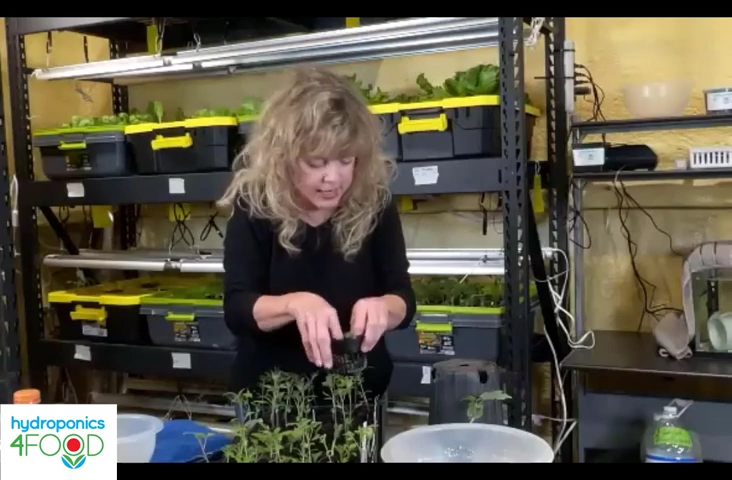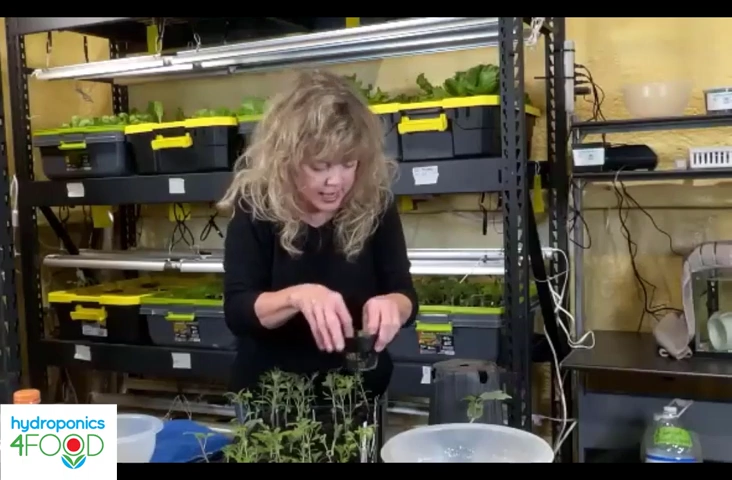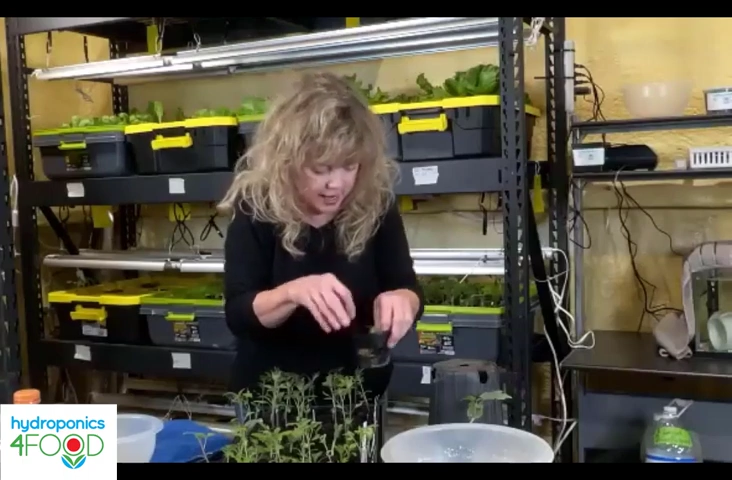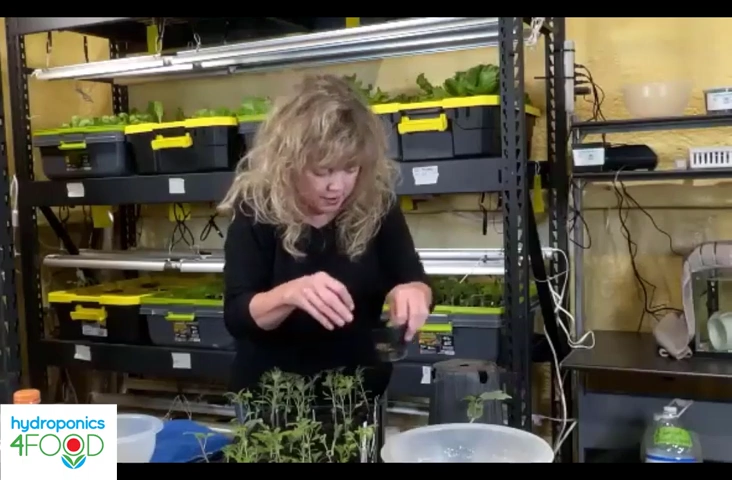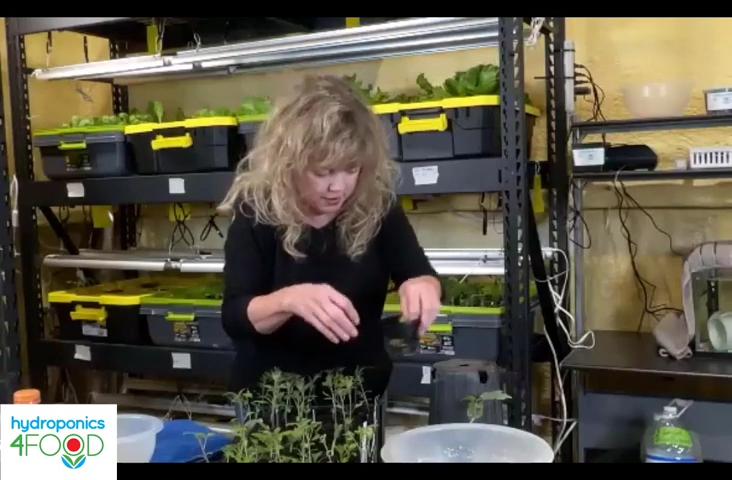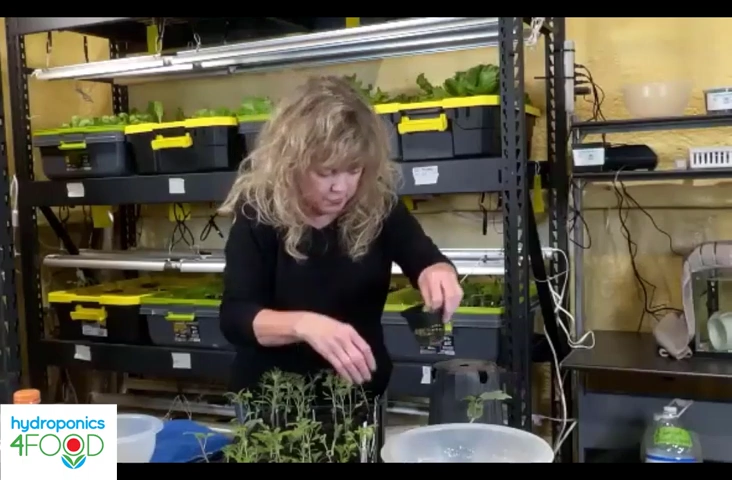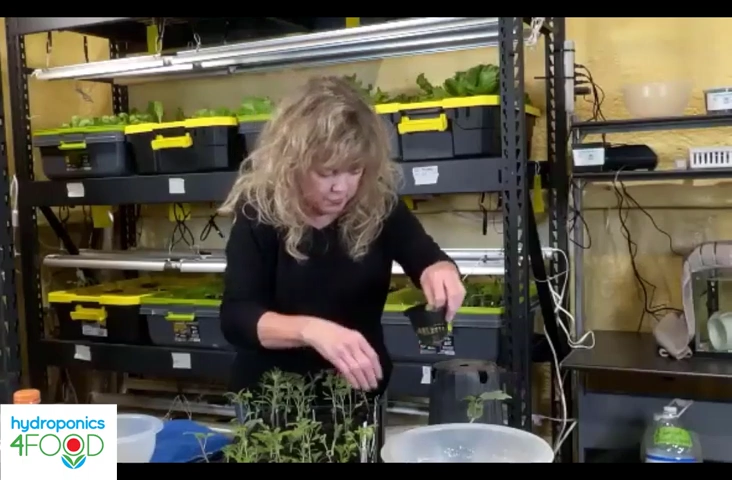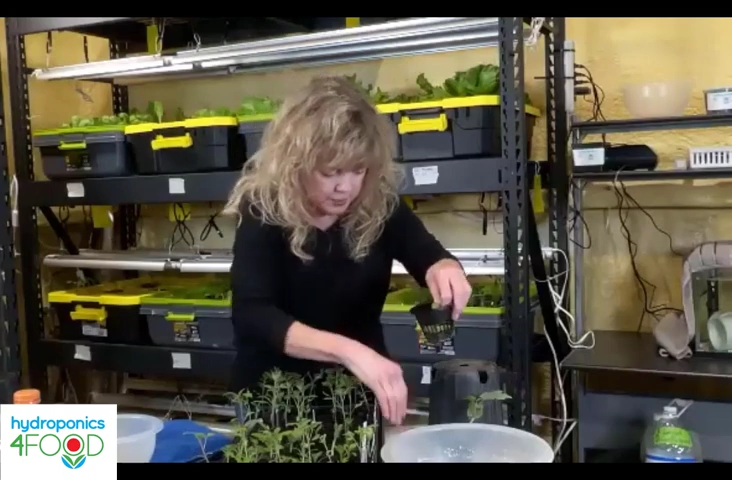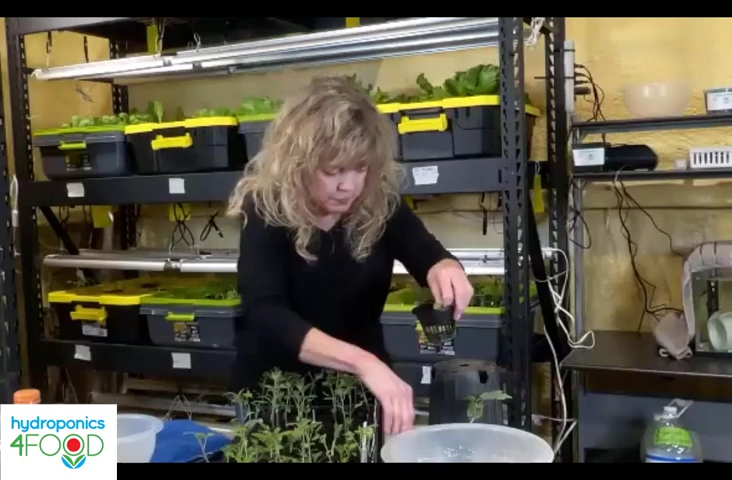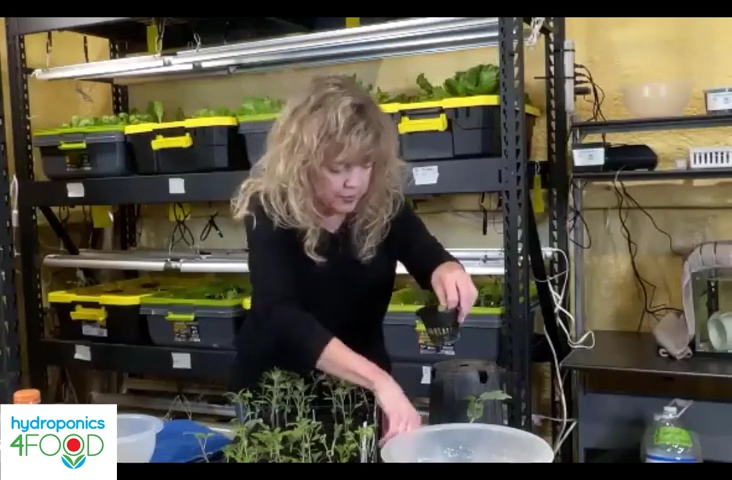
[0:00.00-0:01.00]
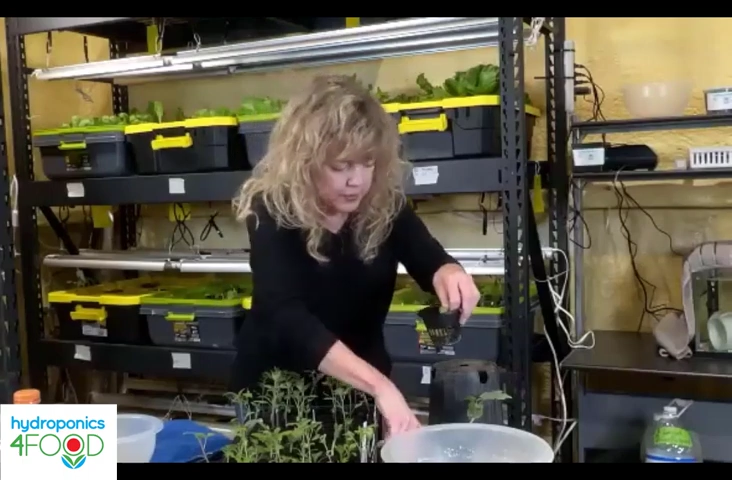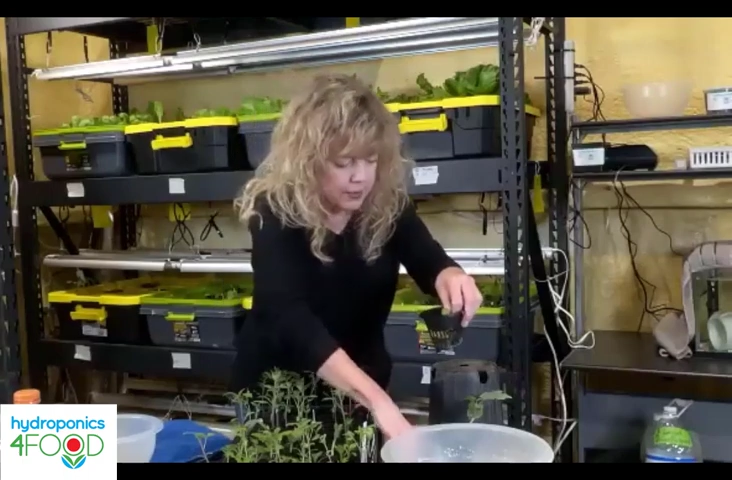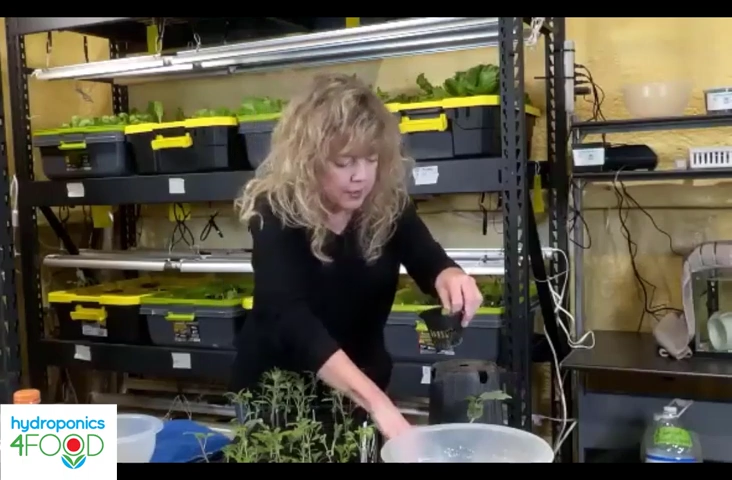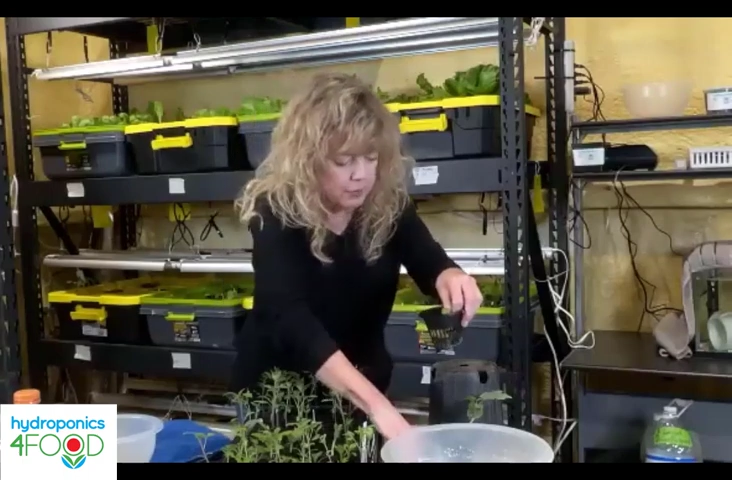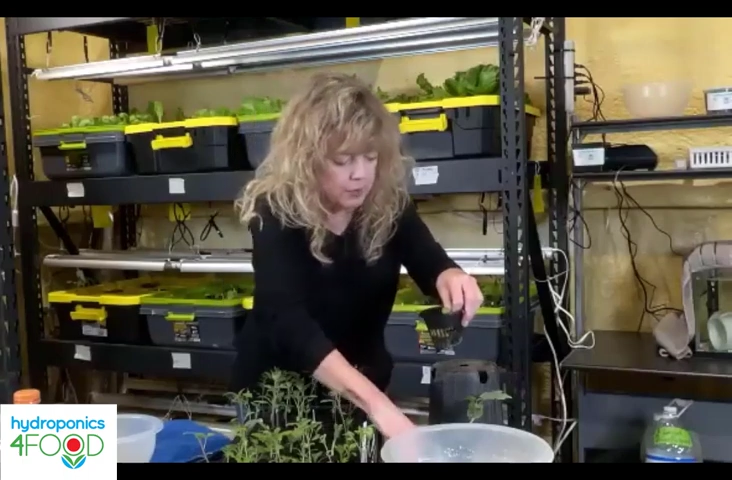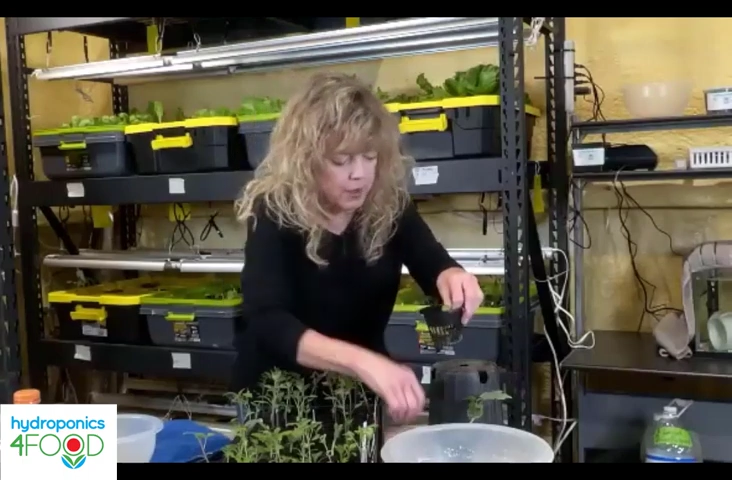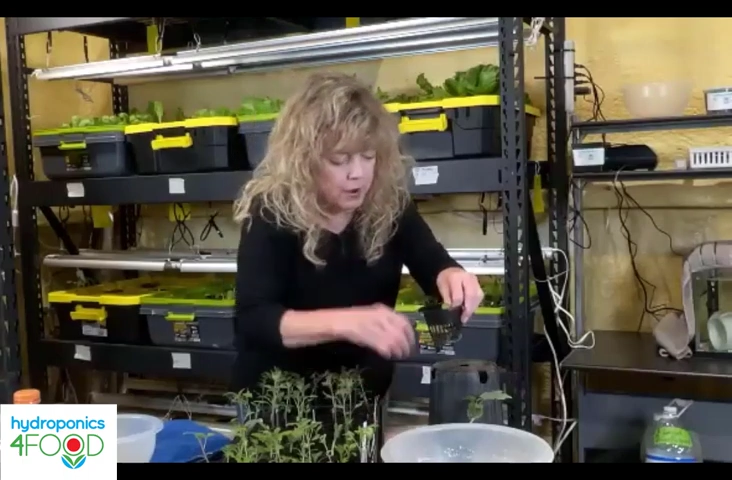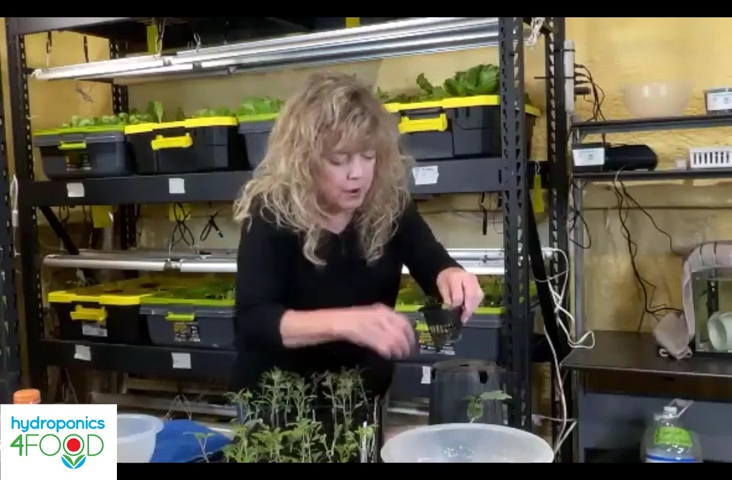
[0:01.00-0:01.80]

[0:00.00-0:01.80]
and now I'm going to put the